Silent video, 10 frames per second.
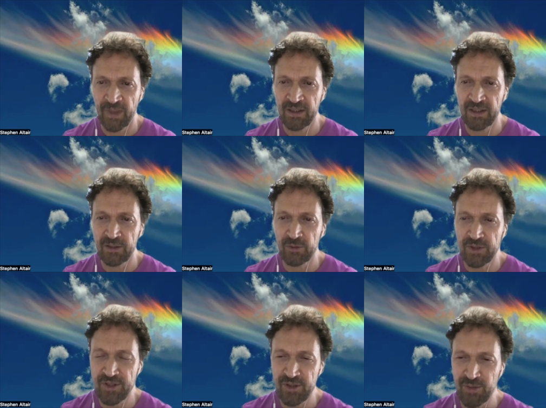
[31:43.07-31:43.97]
And then
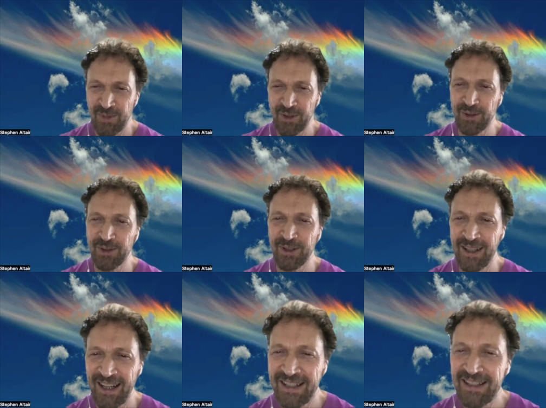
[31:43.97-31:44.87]
resume your
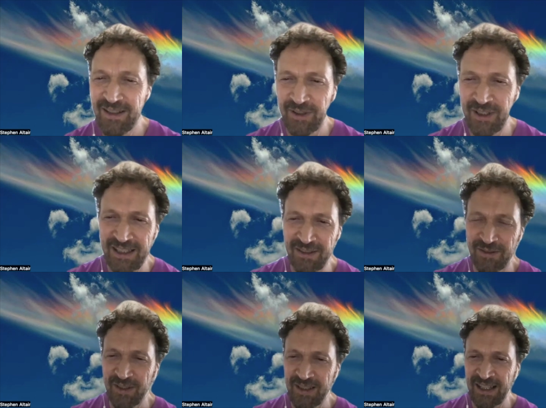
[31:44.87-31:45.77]
activity
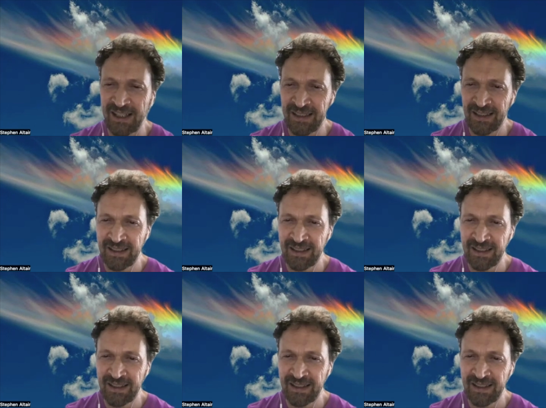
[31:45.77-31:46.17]
of the day.